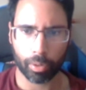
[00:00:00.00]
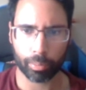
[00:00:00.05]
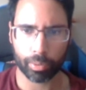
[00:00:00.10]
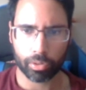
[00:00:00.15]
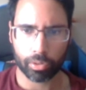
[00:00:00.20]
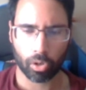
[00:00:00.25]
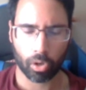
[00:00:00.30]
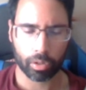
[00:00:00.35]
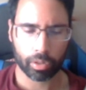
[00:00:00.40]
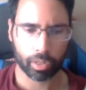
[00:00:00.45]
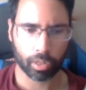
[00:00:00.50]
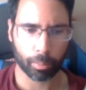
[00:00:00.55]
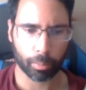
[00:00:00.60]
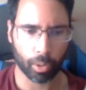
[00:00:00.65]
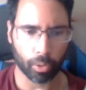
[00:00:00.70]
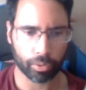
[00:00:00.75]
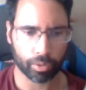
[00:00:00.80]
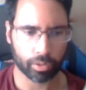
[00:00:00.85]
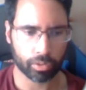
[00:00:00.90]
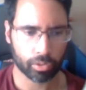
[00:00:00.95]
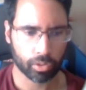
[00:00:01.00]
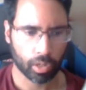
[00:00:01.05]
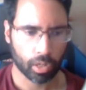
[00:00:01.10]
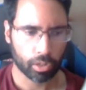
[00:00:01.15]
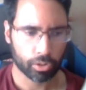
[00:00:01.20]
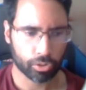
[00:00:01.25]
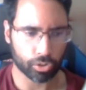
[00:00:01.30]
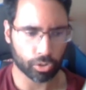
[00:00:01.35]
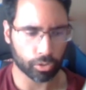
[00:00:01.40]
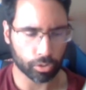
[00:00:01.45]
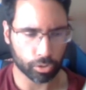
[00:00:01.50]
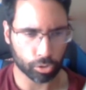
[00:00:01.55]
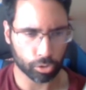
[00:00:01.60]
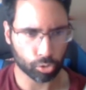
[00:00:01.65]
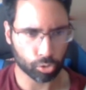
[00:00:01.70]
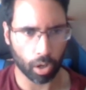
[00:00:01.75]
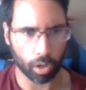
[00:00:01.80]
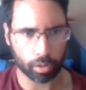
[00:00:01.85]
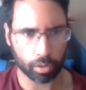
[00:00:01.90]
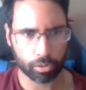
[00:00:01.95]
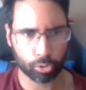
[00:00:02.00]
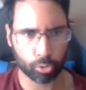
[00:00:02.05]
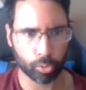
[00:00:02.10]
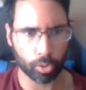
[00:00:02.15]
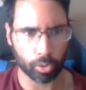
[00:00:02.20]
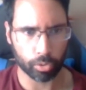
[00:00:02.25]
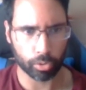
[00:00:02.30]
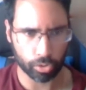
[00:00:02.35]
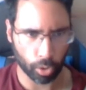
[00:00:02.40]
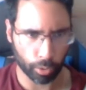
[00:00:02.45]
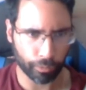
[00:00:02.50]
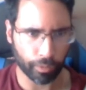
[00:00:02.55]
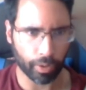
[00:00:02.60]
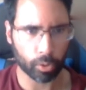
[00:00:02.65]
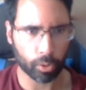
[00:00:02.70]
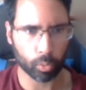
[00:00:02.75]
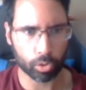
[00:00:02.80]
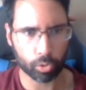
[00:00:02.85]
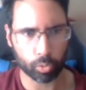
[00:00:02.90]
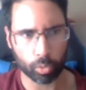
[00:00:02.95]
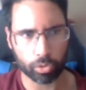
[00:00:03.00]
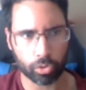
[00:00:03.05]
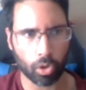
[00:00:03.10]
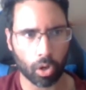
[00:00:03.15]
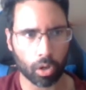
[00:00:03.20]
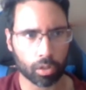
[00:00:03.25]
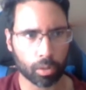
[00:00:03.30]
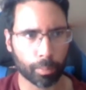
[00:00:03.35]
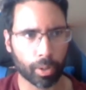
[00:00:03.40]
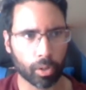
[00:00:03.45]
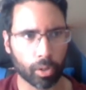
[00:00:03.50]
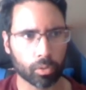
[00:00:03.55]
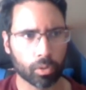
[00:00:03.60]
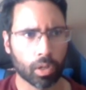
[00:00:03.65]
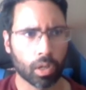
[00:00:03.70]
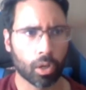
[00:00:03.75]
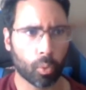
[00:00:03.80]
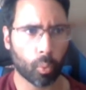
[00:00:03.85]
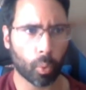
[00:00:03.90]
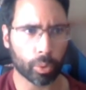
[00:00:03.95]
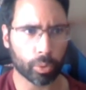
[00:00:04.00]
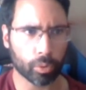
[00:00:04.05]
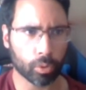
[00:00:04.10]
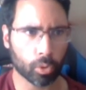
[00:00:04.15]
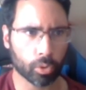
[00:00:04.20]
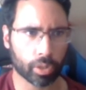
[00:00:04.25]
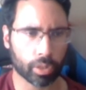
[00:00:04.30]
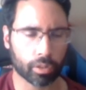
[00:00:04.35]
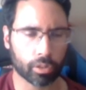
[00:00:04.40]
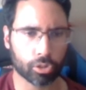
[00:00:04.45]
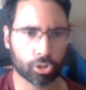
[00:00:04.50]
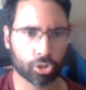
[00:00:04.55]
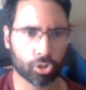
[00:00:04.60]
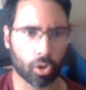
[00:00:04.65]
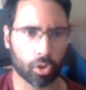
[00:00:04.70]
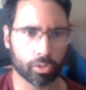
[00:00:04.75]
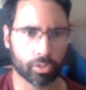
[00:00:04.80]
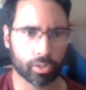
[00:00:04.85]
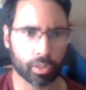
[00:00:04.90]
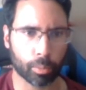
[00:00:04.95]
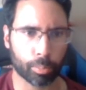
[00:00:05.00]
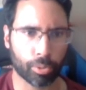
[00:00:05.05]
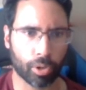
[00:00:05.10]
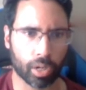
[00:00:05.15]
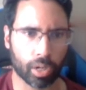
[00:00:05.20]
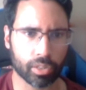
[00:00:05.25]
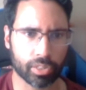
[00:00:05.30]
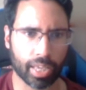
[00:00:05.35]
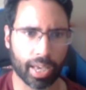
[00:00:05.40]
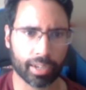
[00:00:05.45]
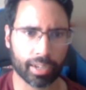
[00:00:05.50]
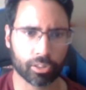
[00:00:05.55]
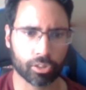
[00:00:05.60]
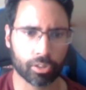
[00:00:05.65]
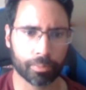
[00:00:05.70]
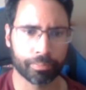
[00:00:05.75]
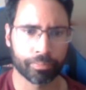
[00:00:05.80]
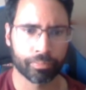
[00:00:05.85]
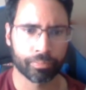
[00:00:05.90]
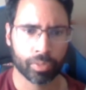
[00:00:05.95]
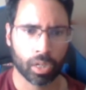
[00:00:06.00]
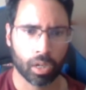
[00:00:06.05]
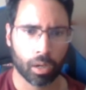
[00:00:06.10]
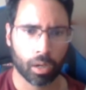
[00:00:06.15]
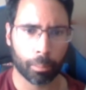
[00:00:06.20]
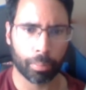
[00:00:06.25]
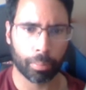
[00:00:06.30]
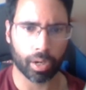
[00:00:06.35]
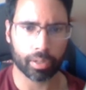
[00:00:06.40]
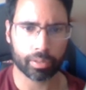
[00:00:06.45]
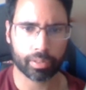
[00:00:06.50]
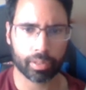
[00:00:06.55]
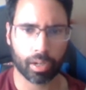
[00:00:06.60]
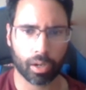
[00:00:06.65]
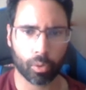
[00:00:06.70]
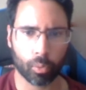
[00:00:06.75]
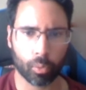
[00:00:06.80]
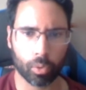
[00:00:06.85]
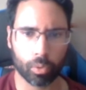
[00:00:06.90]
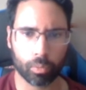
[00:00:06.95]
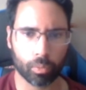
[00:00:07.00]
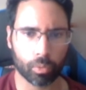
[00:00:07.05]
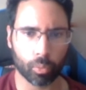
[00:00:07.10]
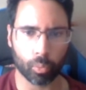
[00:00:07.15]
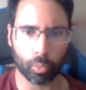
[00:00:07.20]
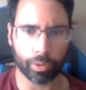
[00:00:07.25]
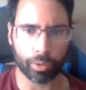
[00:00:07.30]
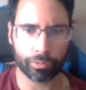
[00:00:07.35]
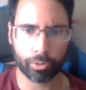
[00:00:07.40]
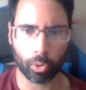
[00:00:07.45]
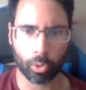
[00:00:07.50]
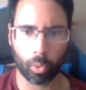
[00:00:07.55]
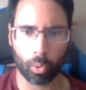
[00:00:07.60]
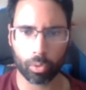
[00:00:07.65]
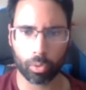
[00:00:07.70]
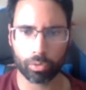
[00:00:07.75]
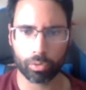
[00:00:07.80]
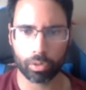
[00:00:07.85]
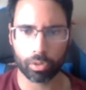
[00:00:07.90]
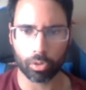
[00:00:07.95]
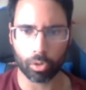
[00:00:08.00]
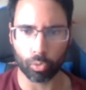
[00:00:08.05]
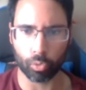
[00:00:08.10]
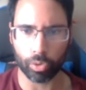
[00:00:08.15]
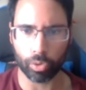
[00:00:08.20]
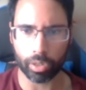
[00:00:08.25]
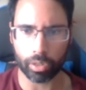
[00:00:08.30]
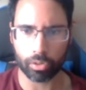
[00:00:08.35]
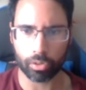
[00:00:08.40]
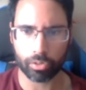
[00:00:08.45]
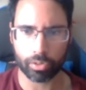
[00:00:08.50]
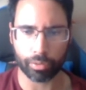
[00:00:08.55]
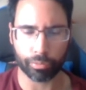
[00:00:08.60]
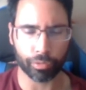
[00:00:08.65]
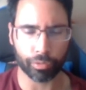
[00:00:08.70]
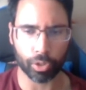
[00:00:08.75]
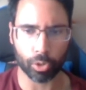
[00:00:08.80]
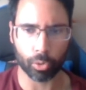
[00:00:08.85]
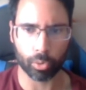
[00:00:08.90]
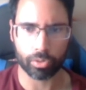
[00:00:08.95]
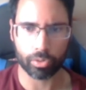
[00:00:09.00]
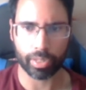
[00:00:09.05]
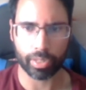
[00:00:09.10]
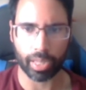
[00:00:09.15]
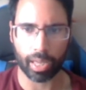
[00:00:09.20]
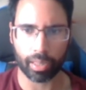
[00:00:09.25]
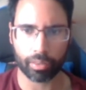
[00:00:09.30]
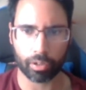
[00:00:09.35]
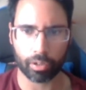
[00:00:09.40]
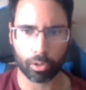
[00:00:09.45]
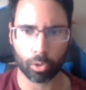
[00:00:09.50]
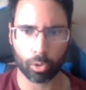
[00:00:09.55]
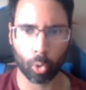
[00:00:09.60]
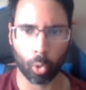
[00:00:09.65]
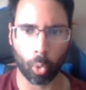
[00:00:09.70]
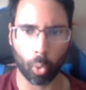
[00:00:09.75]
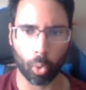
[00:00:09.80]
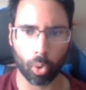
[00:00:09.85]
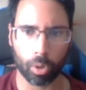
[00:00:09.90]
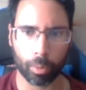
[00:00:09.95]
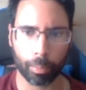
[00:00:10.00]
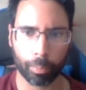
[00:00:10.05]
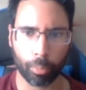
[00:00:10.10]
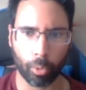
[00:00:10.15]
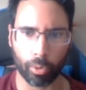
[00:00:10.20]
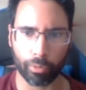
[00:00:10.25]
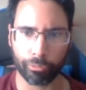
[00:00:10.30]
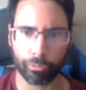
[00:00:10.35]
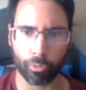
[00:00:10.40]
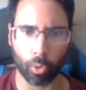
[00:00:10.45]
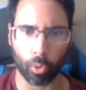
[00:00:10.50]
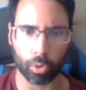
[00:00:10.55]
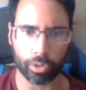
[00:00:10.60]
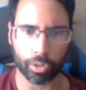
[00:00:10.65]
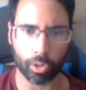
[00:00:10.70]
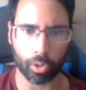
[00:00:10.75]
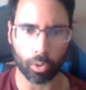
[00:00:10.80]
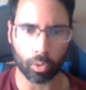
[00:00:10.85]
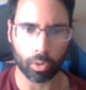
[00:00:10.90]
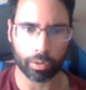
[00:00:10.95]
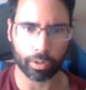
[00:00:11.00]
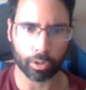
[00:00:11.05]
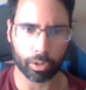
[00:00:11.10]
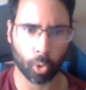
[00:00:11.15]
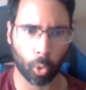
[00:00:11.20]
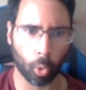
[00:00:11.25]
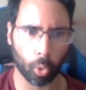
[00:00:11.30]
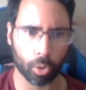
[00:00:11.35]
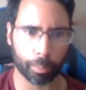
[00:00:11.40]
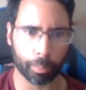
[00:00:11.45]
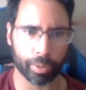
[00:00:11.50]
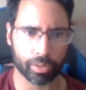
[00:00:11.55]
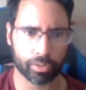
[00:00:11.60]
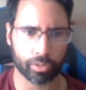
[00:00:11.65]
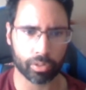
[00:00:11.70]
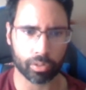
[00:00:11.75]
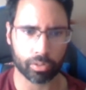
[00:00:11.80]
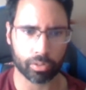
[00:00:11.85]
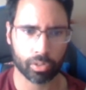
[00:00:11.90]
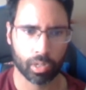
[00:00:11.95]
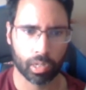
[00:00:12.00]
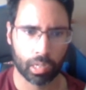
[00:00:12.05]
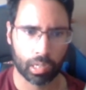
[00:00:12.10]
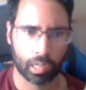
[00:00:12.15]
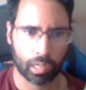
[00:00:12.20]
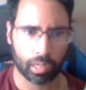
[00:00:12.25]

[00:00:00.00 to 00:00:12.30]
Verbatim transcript: people have been talking about this certain drug, treosulfan, which we'll talk about when you look at the charts and the price action. But uh, we've told you know readers and viewers that their core portfolio, their core business,